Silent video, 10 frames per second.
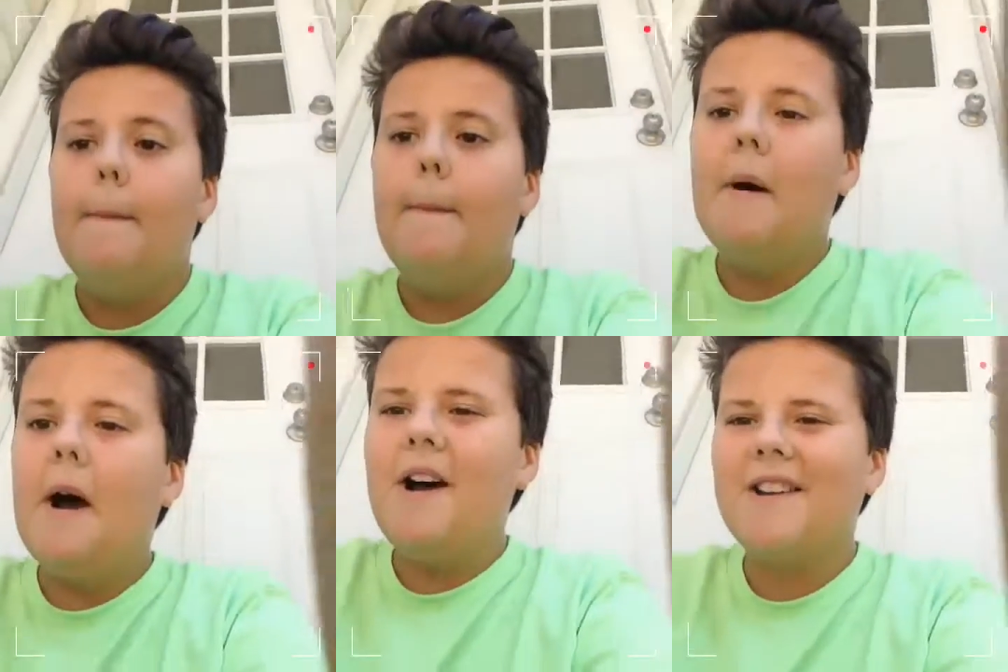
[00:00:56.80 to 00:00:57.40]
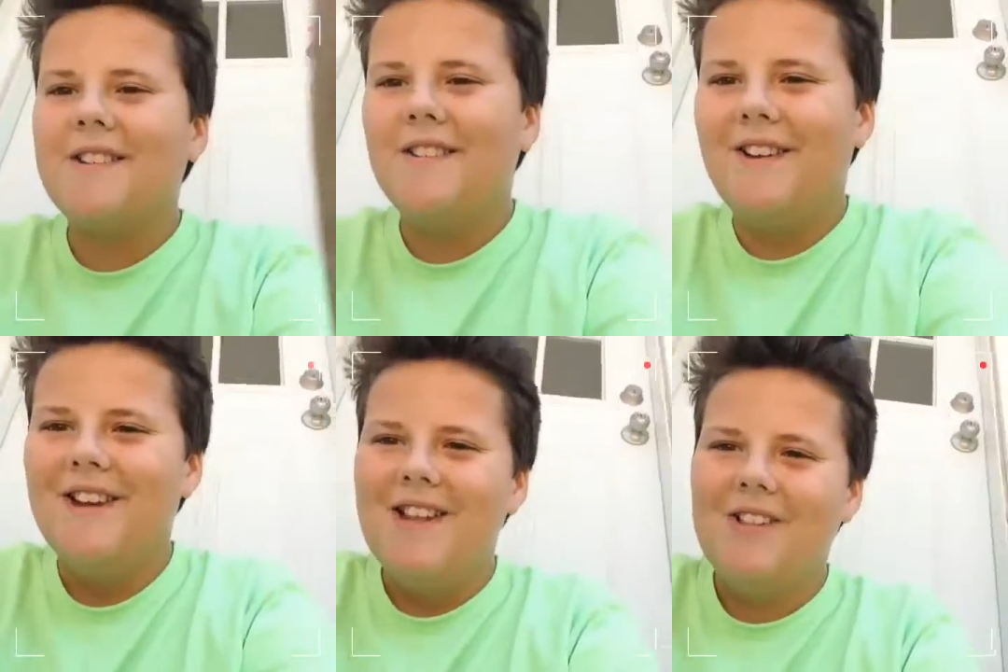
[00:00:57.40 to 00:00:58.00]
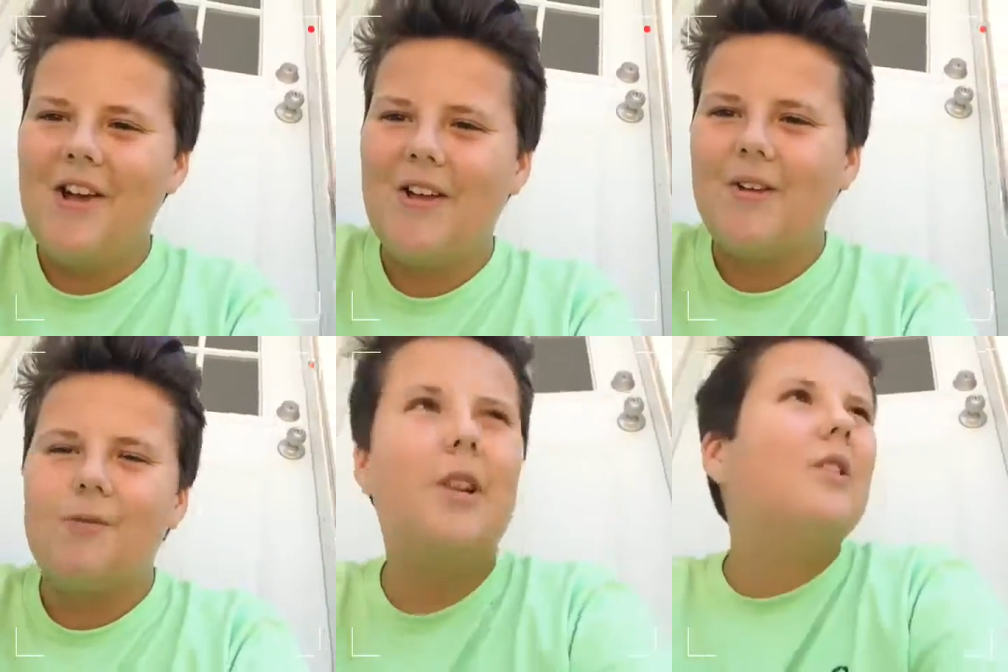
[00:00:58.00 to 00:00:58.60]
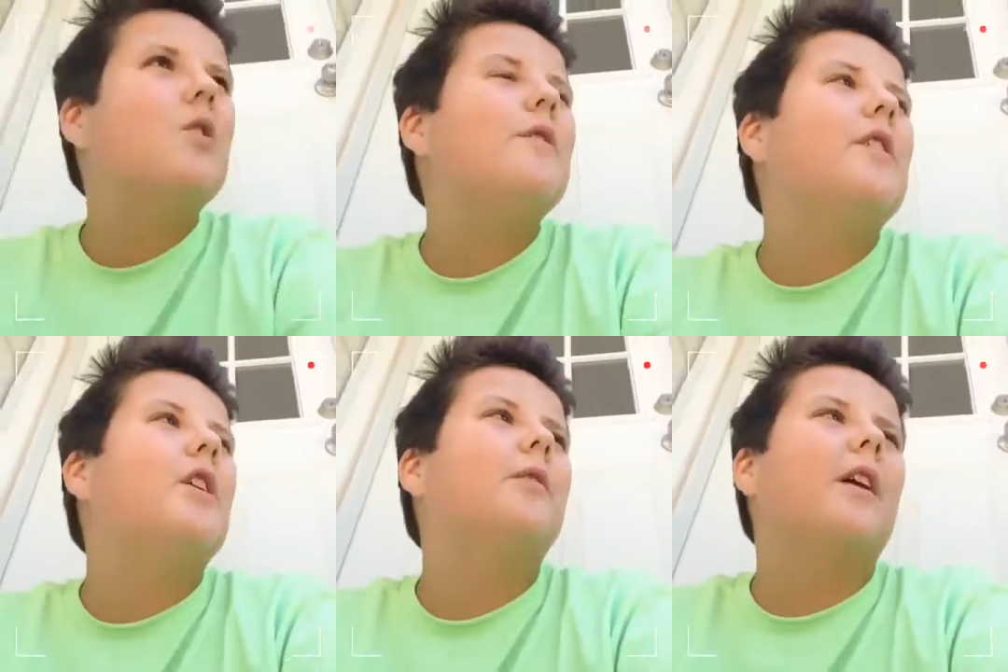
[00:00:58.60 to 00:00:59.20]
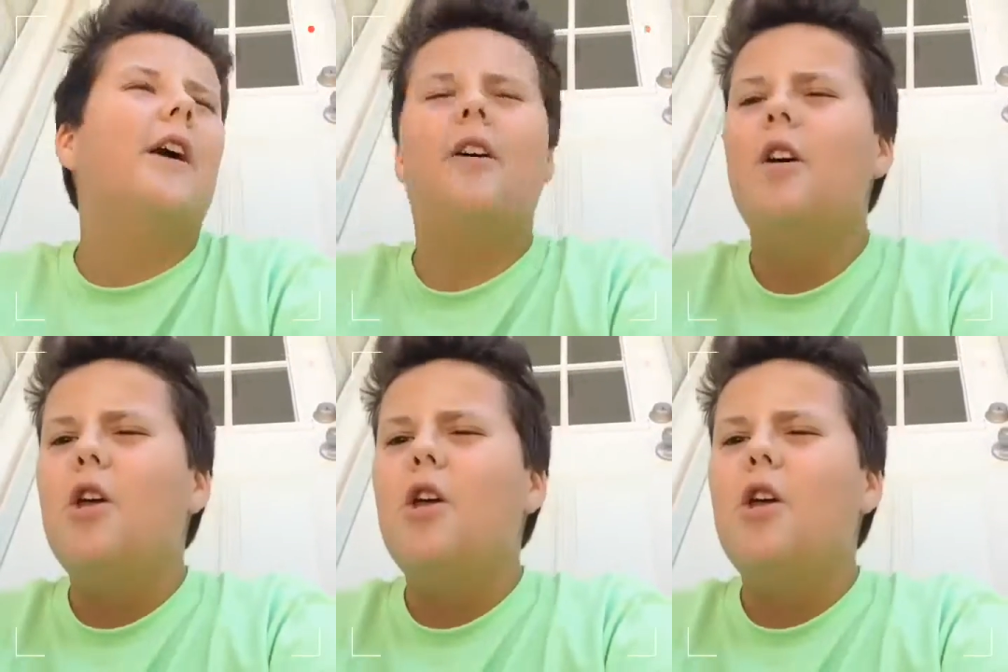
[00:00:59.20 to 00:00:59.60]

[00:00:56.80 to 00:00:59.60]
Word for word: But honestly, like, what's going on right now?